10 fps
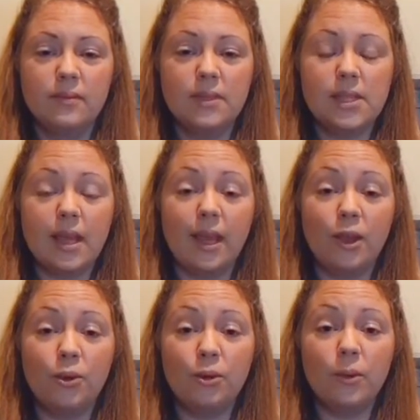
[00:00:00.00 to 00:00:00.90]
Taking
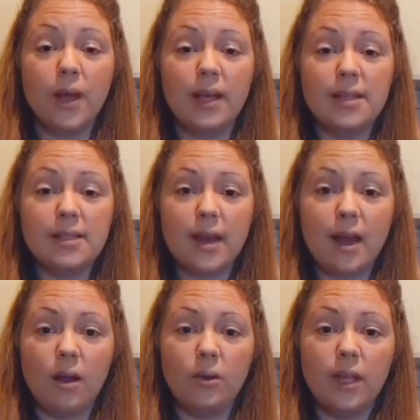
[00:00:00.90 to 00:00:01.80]
your awareness
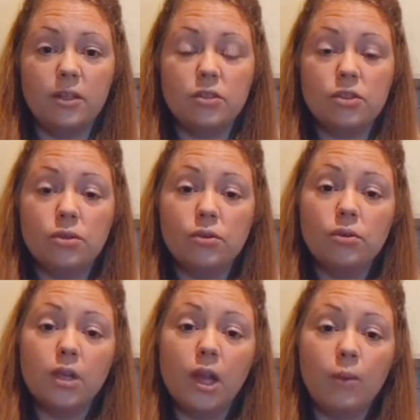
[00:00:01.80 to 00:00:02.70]
now into
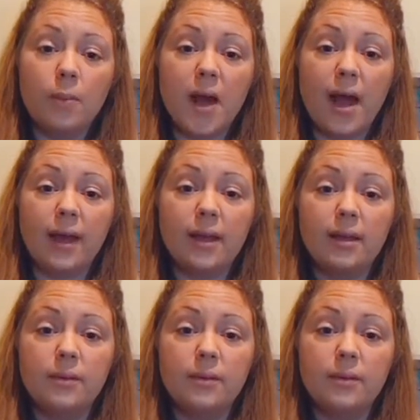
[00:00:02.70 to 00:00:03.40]
the lower back.